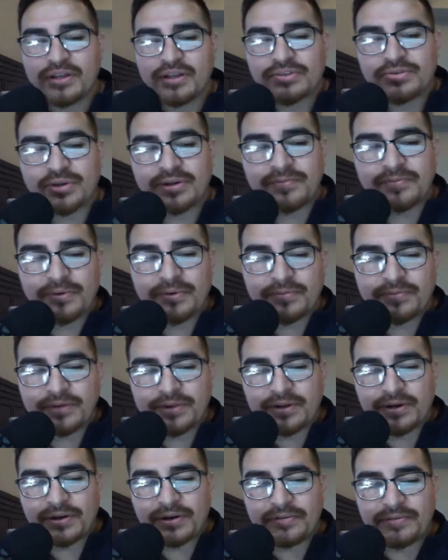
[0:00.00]
24 for
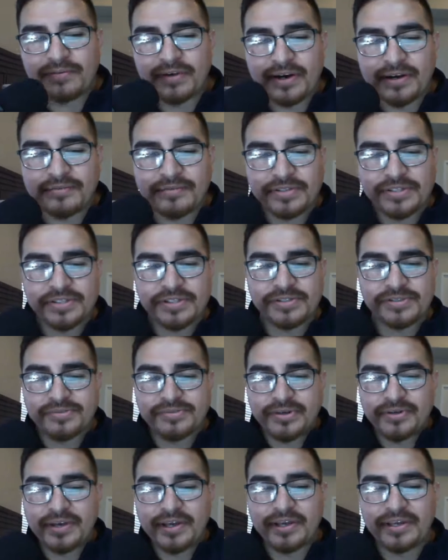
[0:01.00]
35, which is
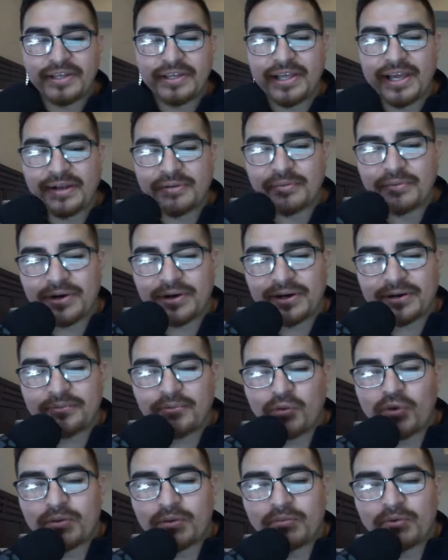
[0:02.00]
okay. He had one
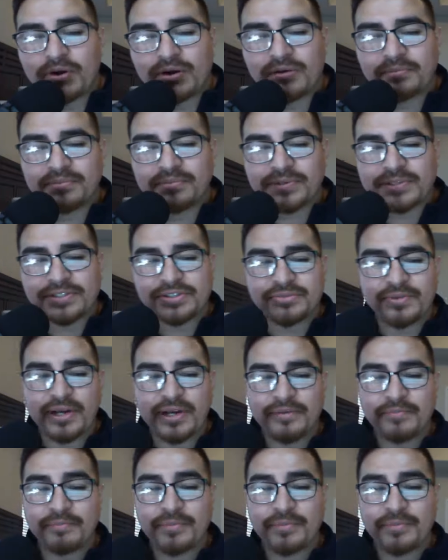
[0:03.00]
more completion, right?